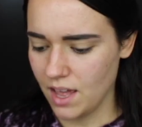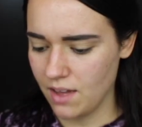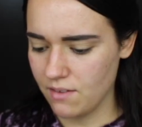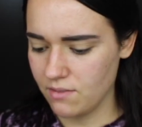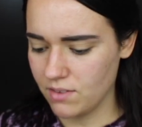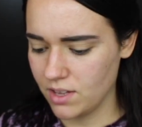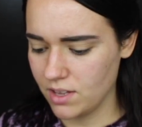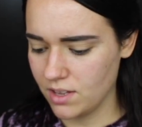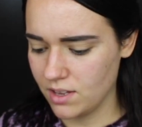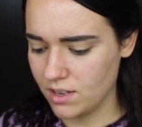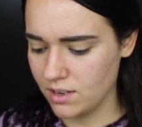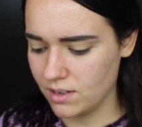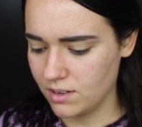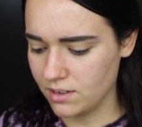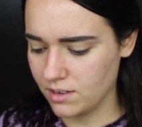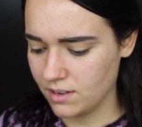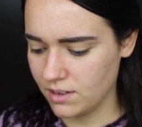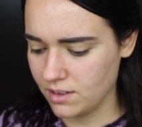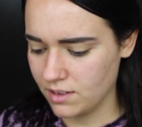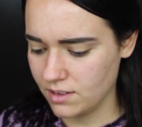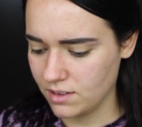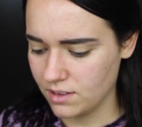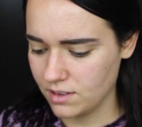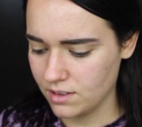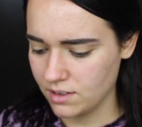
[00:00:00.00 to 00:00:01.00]

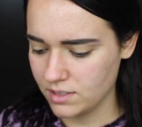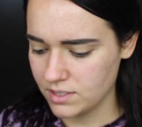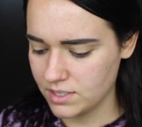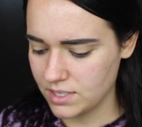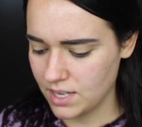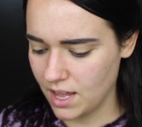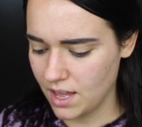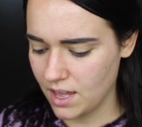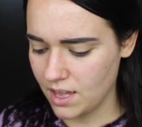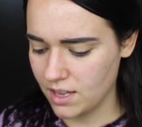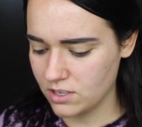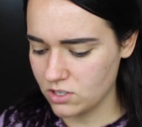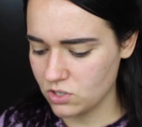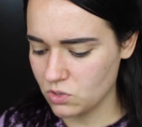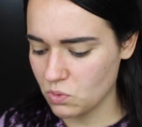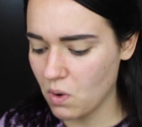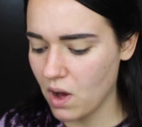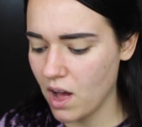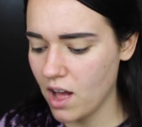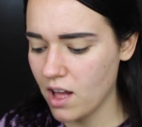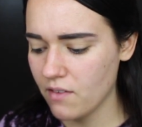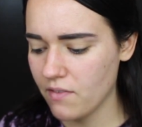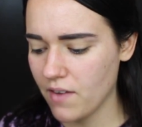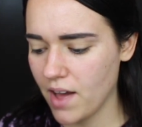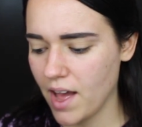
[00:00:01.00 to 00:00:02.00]
7, 10,
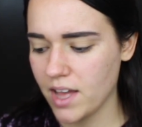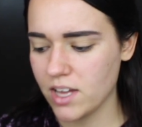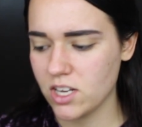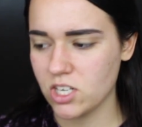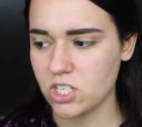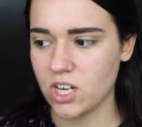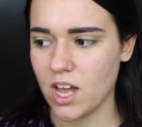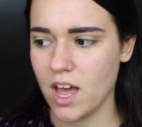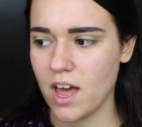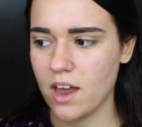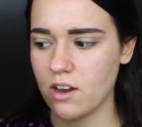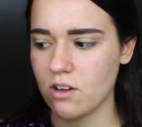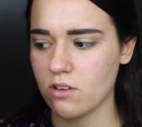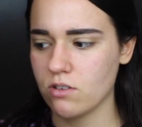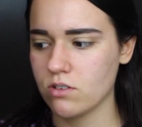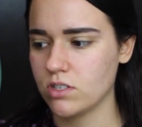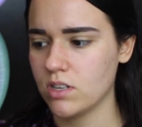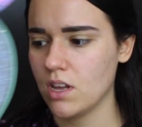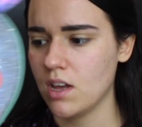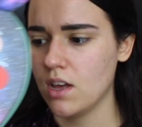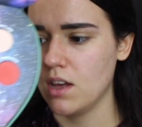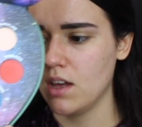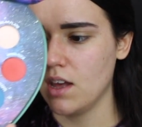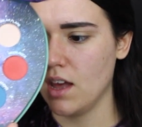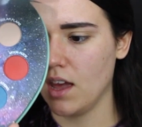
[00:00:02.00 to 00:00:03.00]
12
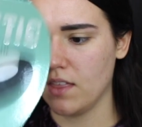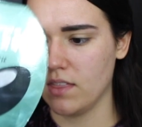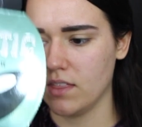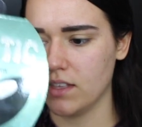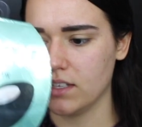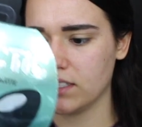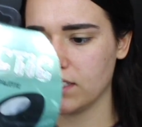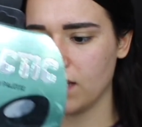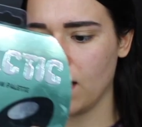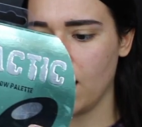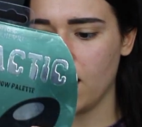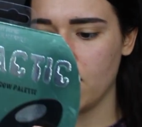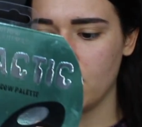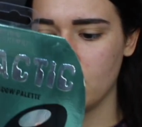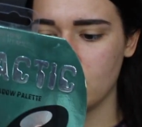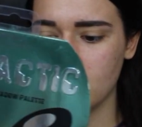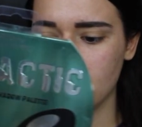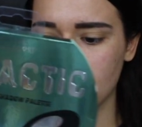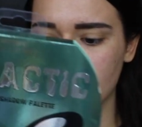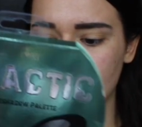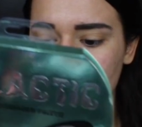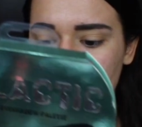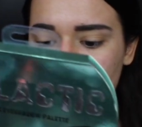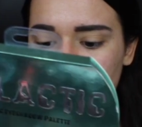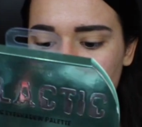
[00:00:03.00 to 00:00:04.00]
eyeshadows. And this guy
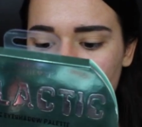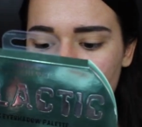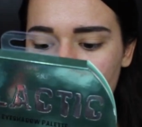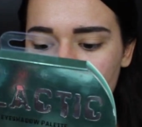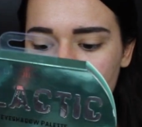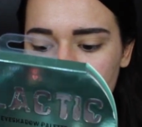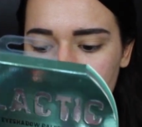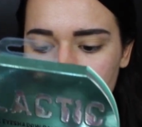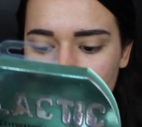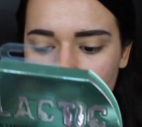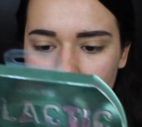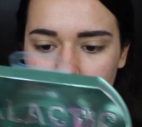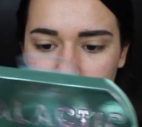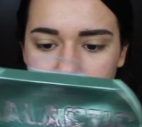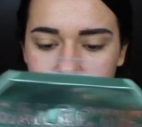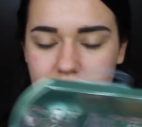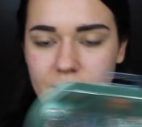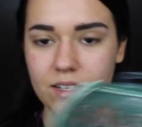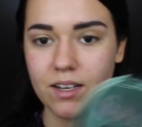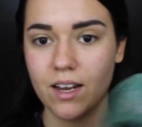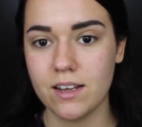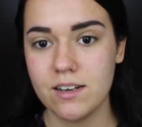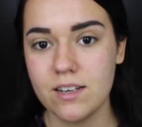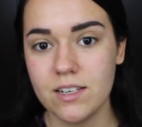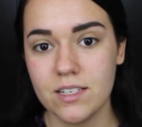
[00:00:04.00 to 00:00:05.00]
is
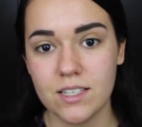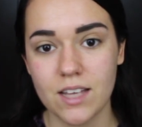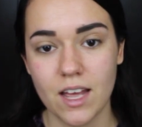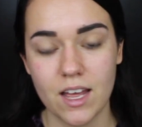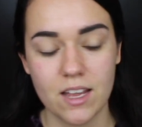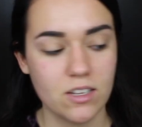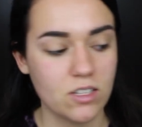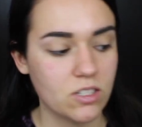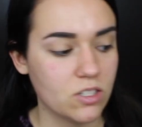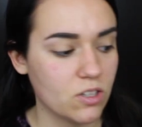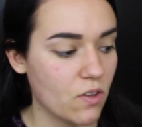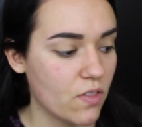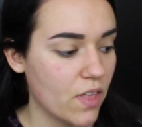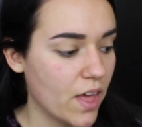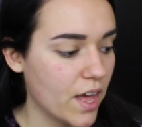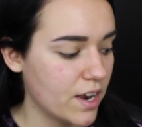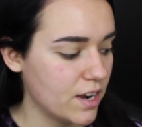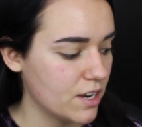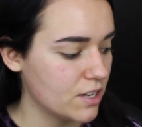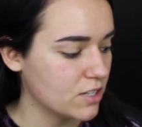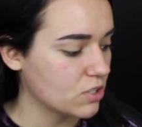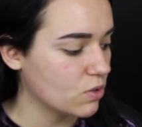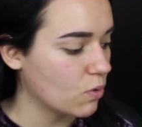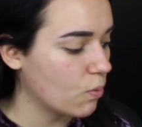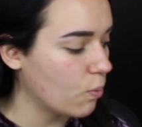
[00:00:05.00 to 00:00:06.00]
$12.90. So
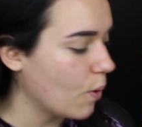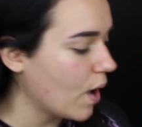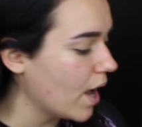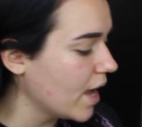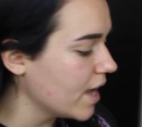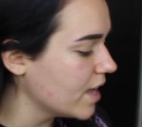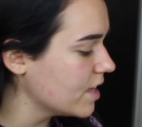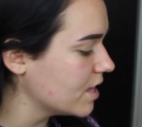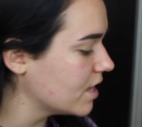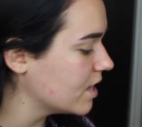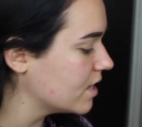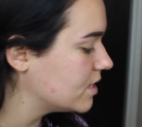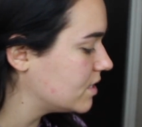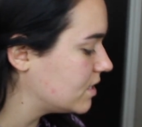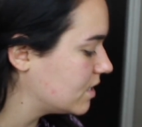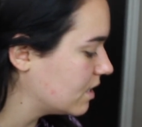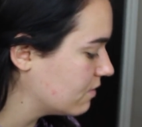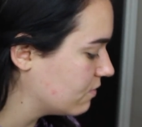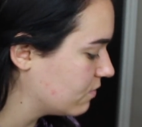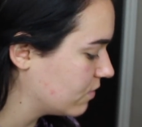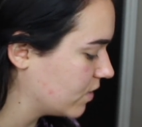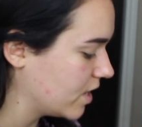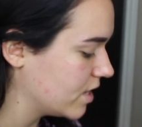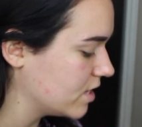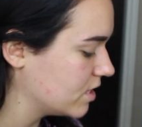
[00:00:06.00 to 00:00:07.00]
that is quite a
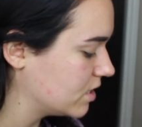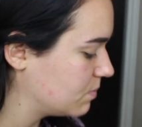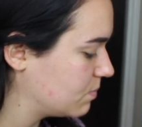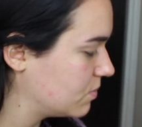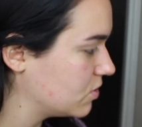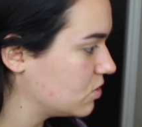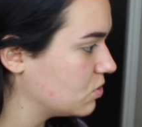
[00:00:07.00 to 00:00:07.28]
difference